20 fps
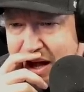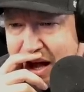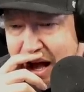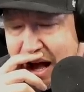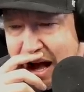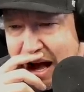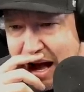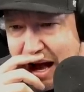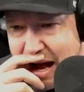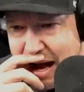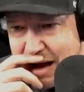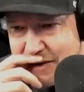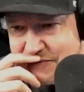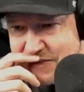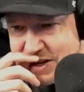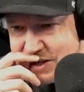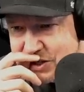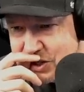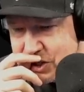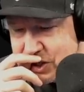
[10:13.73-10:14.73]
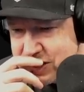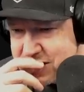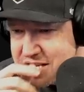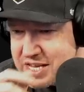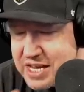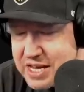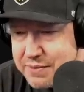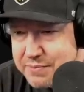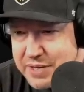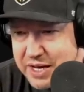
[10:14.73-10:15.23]
Uh, Avengers
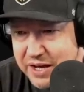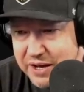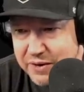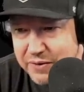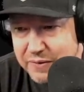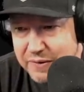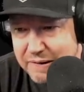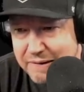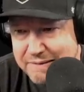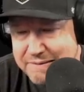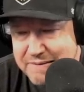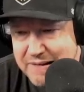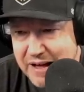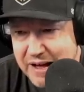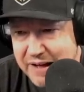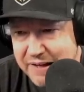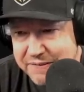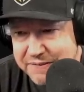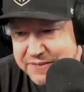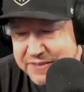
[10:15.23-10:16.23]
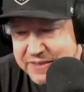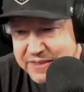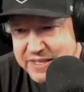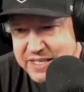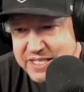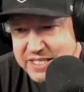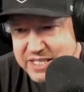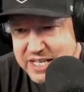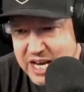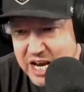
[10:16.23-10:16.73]
team now. Uh,
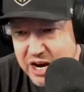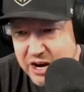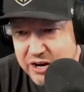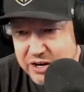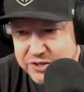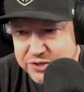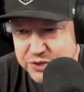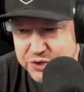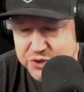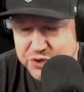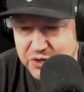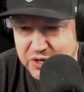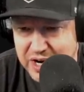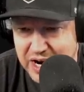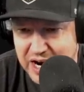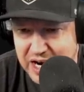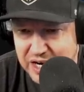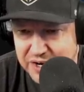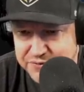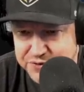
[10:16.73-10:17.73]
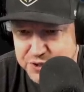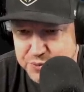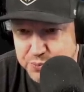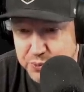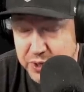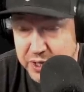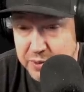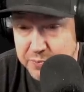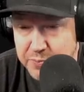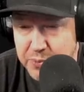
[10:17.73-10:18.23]
these characters are kind of
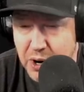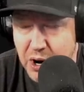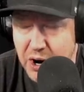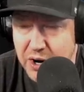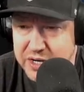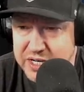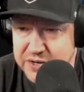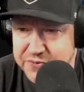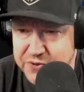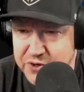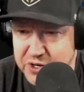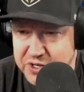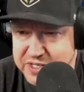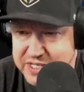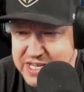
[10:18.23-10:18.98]
spread apart, different